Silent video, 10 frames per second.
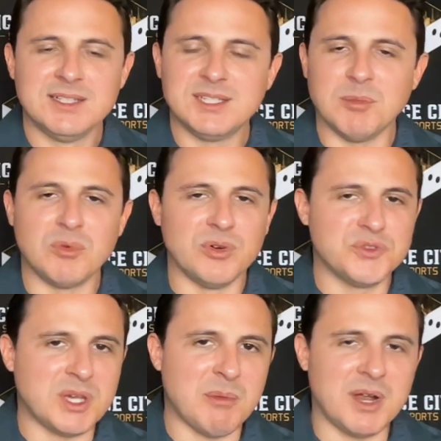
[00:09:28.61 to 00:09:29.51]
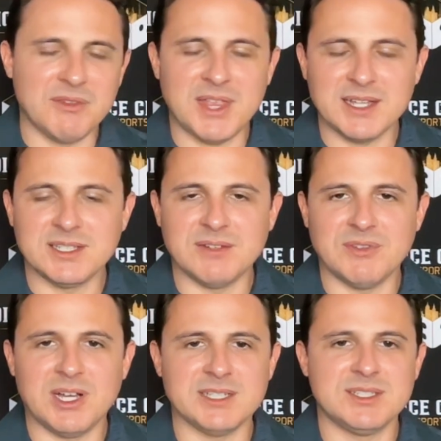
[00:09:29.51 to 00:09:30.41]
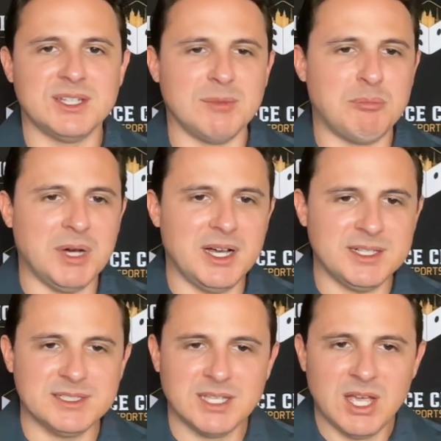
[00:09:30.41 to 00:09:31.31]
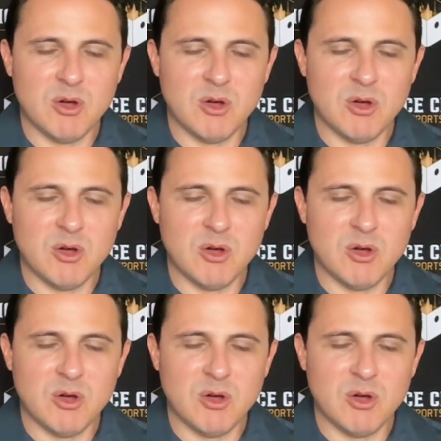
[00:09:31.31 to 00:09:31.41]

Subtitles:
Timberwolves coming off that tough loss to the Bucks.